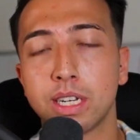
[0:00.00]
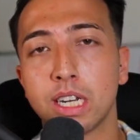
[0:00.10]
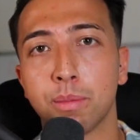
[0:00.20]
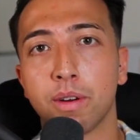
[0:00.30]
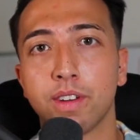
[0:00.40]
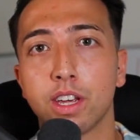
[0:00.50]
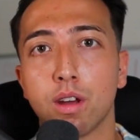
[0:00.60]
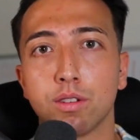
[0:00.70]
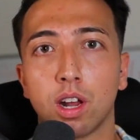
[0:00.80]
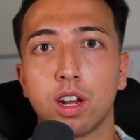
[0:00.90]
seen in my
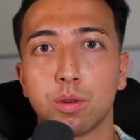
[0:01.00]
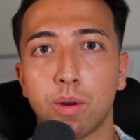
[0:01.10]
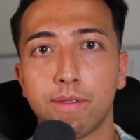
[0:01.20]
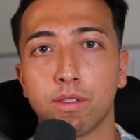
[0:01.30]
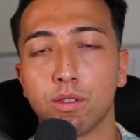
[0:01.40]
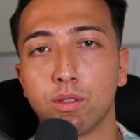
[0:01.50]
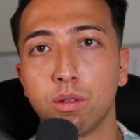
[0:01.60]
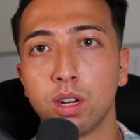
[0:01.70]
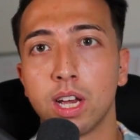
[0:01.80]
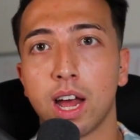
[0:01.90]
videos, I like to wear
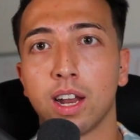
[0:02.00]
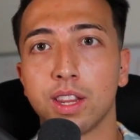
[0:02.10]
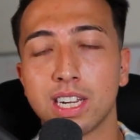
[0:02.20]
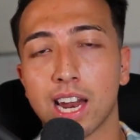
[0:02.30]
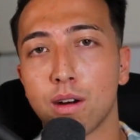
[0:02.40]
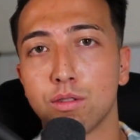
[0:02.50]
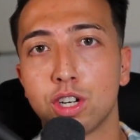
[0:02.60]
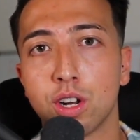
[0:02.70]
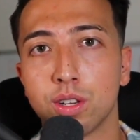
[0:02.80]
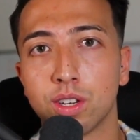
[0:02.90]
floral and like these loud
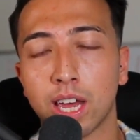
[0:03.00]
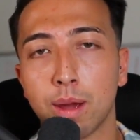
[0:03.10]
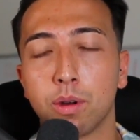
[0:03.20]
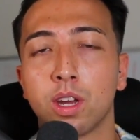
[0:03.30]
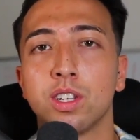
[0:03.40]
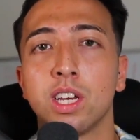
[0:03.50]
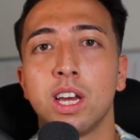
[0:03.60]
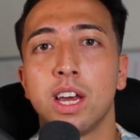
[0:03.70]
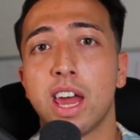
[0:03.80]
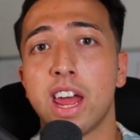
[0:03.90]
shirts, okay? Because
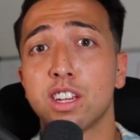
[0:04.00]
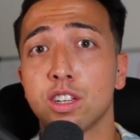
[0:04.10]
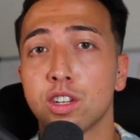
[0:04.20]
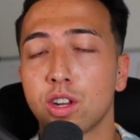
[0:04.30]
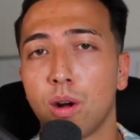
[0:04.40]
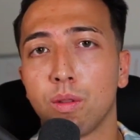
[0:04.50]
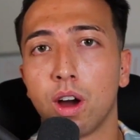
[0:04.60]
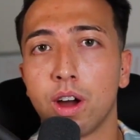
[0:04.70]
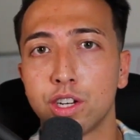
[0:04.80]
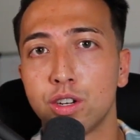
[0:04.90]
it's the style that
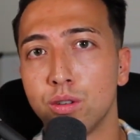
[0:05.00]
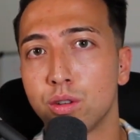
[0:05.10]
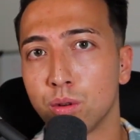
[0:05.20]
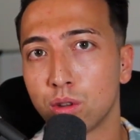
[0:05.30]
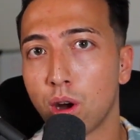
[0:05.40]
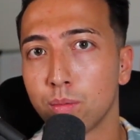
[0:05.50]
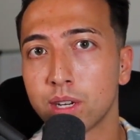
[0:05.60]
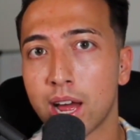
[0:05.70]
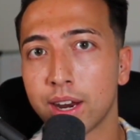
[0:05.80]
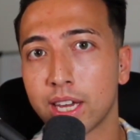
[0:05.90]
I choose to
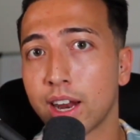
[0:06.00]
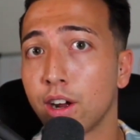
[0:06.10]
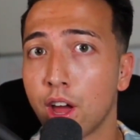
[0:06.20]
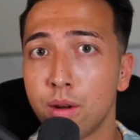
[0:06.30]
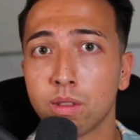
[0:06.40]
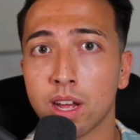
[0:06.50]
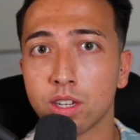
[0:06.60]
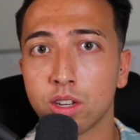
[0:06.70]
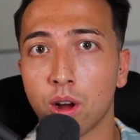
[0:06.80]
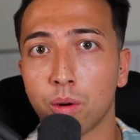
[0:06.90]
adopt. And again, I own that
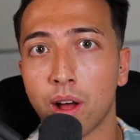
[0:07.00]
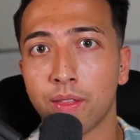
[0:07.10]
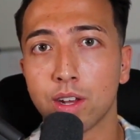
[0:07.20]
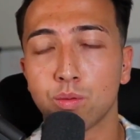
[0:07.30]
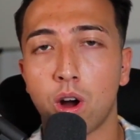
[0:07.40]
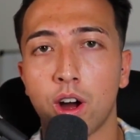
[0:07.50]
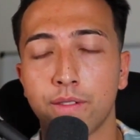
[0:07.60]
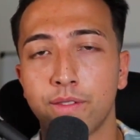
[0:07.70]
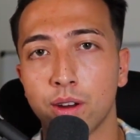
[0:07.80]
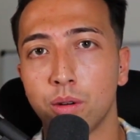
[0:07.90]
style and that's what I
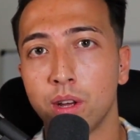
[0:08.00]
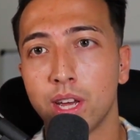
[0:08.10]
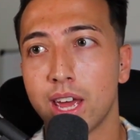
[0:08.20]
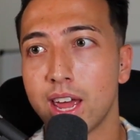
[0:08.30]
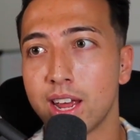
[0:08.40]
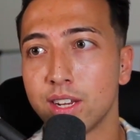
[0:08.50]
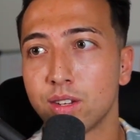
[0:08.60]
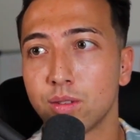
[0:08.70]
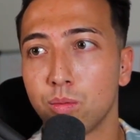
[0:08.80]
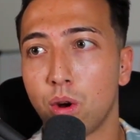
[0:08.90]
feel
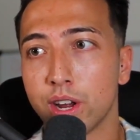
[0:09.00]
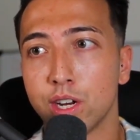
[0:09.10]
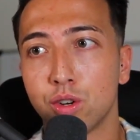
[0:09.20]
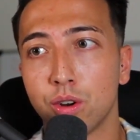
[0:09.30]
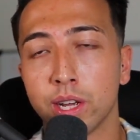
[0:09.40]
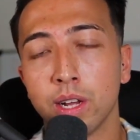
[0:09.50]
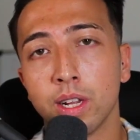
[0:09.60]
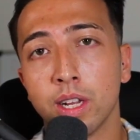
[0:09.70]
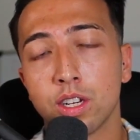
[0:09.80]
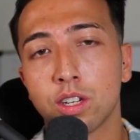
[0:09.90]
is what I enjoy.
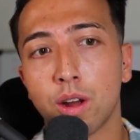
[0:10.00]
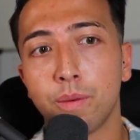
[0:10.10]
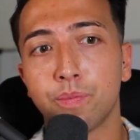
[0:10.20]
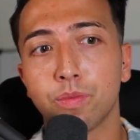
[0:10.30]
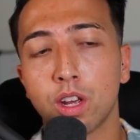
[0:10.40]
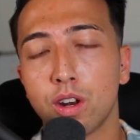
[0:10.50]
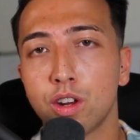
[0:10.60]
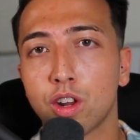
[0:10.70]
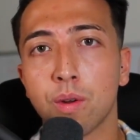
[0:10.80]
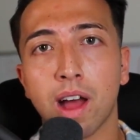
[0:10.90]
So, you know, you
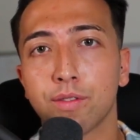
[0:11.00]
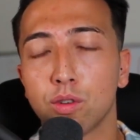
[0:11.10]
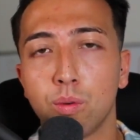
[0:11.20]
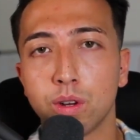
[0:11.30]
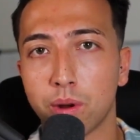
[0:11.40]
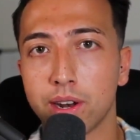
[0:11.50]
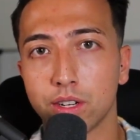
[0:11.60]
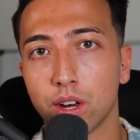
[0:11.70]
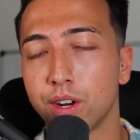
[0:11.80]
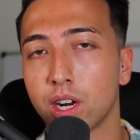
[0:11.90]
don't have to always wear
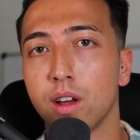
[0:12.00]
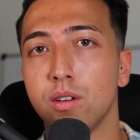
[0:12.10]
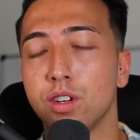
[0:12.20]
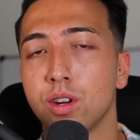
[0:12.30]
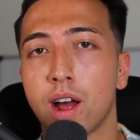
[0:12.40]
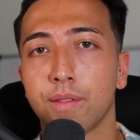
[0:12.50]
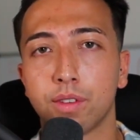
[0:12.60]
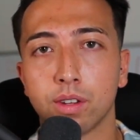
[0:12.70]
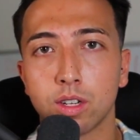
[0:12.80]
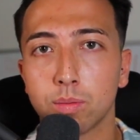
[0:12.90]
designer clothes. You don't have
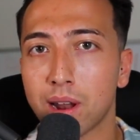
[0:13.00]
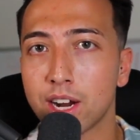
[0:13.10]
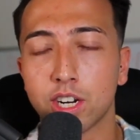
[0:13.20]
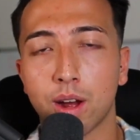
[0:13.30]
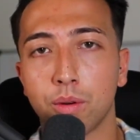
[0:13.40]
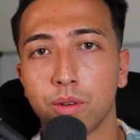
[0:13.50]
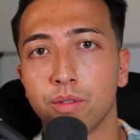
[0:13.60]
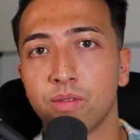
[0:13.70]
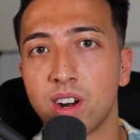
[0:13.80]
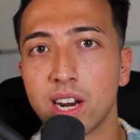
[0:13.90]
to splash out
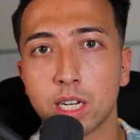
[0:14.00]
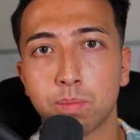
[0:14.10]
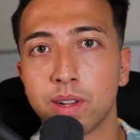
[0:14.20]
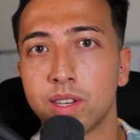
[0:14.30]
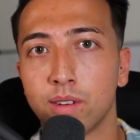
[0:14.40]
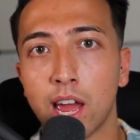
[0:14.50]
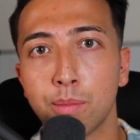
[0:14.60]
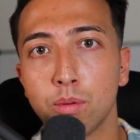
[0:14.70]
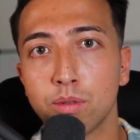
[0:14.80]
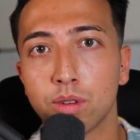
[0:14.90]
on really expensive
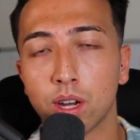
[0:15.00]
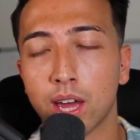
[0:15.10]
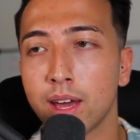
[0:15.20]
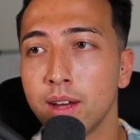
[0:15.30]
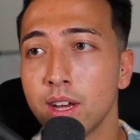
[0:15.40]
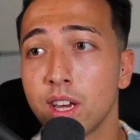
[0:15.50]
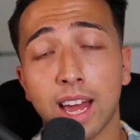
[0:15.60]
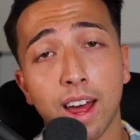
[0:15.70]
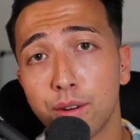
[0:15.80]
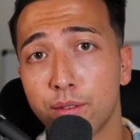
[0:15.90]
labels, okay?
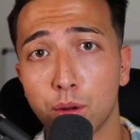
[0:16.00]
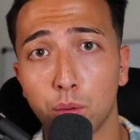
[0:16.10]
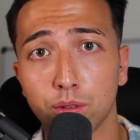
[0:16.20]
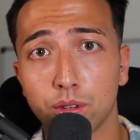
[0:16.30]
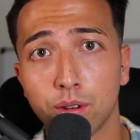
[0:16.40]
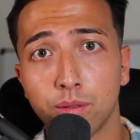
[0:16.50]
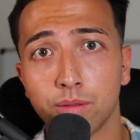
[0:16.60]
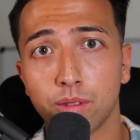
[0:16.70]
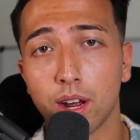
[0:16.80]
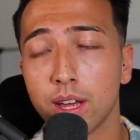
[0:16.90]
Can do if you want to,
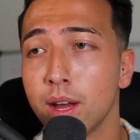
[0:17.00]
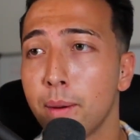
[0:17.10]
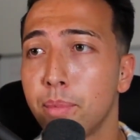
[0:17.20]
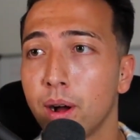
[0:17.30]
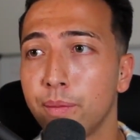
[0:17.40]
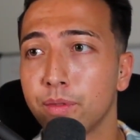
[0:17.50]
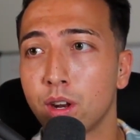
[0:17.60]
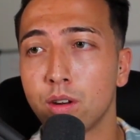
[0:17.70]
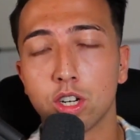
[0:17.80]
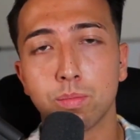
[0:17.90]
right? But you
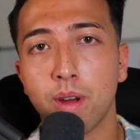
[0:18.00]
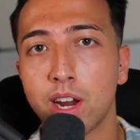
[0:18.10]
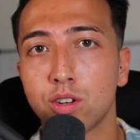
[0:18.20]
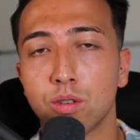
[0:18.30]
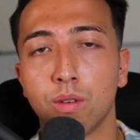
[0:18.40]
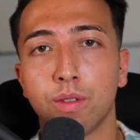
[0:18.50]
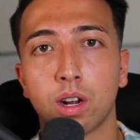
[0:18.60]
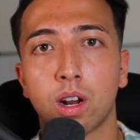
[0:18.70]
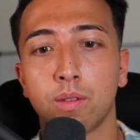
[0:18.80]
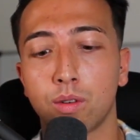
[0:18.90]
know, just make sure the
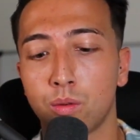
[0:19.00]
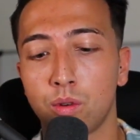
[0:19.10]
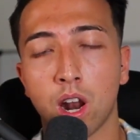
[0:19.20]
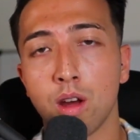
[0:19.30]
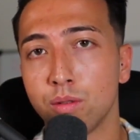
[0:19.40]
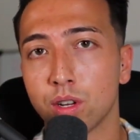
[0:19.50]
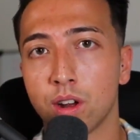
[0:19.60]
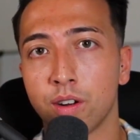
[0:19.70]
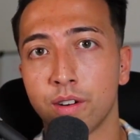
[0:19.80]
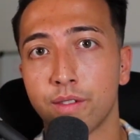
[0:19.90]
clothes
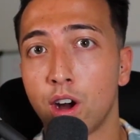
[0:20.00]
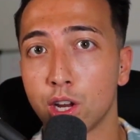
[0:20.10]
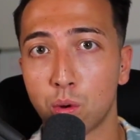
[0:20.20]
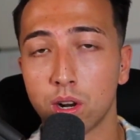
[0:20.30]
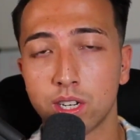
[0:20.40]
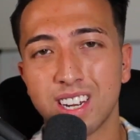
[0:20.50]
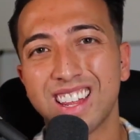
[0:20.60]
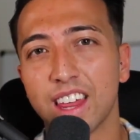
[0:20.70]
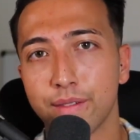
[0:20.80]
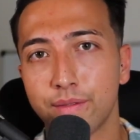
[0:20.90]
are of high quality,
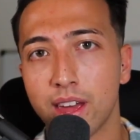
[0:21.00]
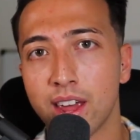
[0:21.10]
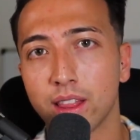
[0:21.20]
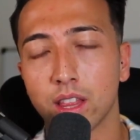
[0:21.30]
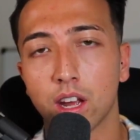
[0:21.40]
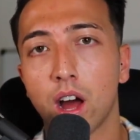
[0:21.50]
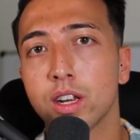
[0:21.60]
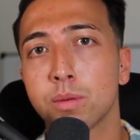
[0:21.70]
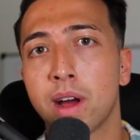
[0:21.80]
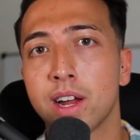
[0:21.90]
they're fitted, the
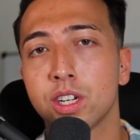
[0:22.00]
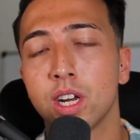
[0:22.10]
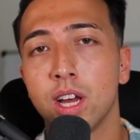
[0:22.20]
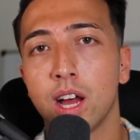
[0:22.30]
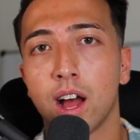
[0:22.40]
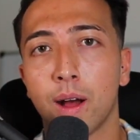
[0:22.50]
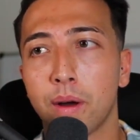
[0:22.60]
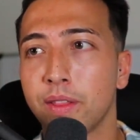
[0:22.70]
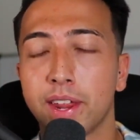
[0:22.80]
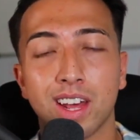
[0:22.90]
colors match, um,
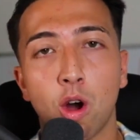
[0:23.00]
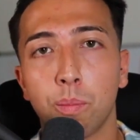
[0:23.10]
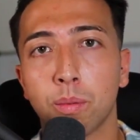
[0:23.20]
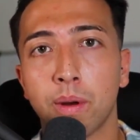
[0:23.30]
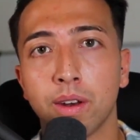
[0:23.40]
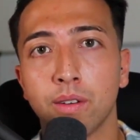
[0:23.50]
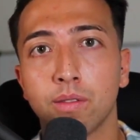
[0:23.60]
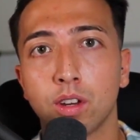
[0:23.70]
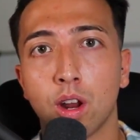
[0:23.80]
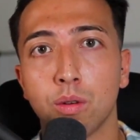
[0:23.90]
and they complement
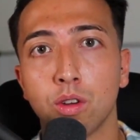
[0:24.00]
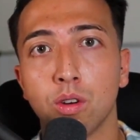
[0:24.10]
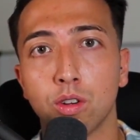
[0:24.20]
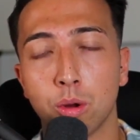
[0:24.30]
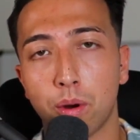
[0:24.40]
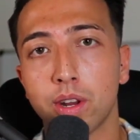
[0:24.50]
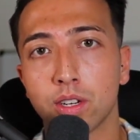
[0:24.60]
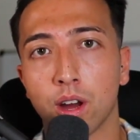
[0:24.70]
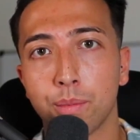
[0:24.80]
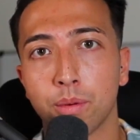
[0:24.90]
you know your your body
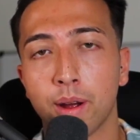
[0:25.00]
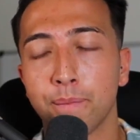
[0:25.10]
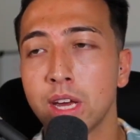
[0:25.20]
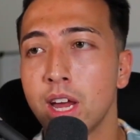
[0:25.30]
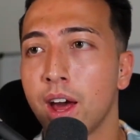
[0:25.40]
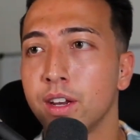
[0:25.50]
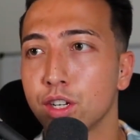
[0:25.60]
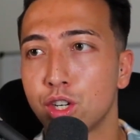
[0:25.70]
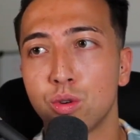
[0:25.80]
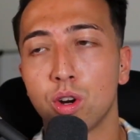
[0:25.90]
type right and as
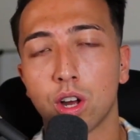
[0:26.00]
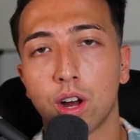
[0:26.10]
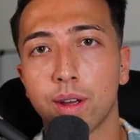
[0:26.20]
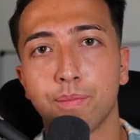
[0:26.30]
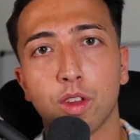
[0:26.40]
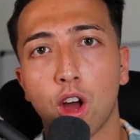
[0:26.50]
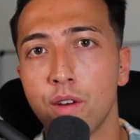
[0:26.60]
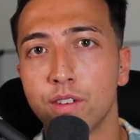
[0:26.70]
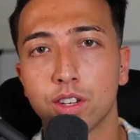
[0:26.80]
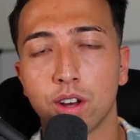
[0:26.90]
a shorter guy
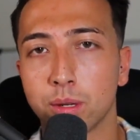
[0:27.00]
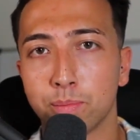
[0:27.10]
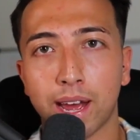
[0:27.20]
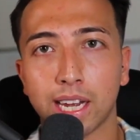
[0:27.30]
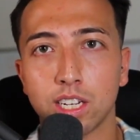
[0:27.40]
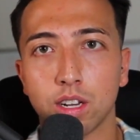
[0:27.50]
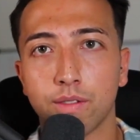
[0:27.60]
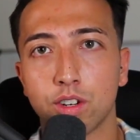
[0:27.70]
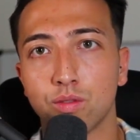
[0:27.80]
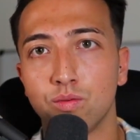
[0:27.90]
oversized and baggy
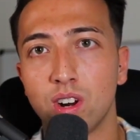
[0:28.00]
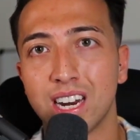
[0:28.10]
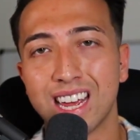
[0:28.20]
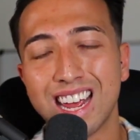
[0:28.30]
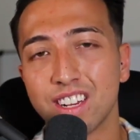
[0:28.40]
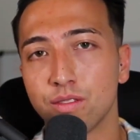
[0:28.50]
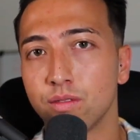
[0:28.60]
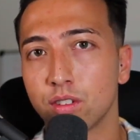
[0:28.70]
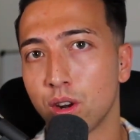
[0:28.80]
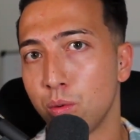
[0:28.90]
stuff just really
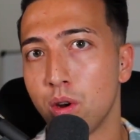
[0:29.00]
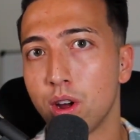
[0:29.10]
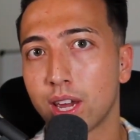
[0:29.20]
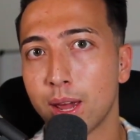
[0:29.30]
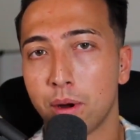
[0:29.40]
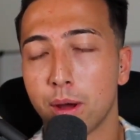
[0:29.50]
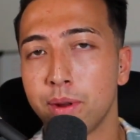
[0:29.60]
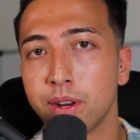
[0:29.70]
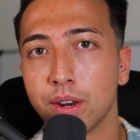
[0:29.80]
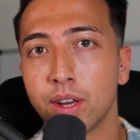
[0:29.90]
isn't going to work in my
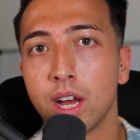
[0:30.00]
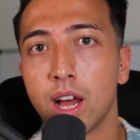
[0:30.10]
opinion